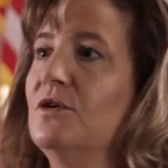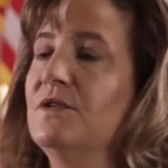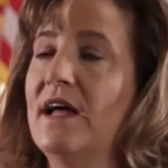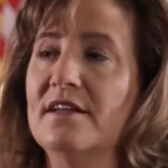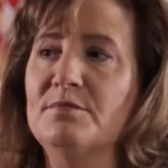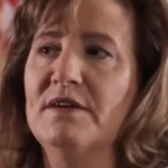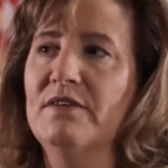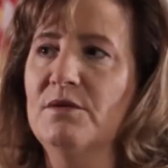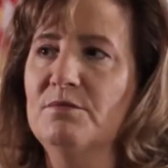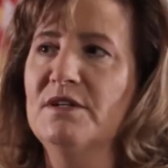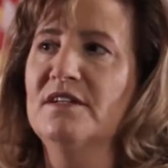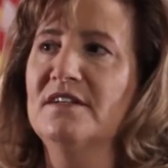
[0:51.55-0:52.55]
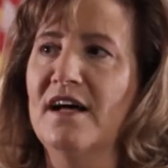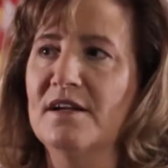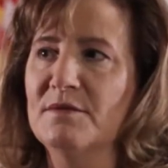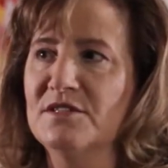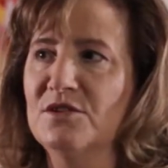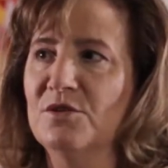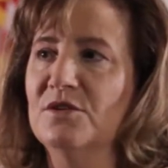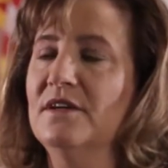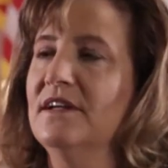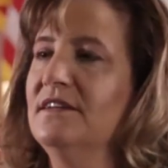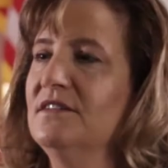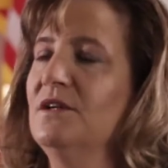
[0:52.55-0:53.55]
they asked me if I would be an anonymous donor,
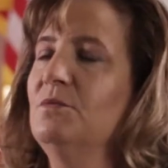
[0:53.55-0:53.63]
and I said I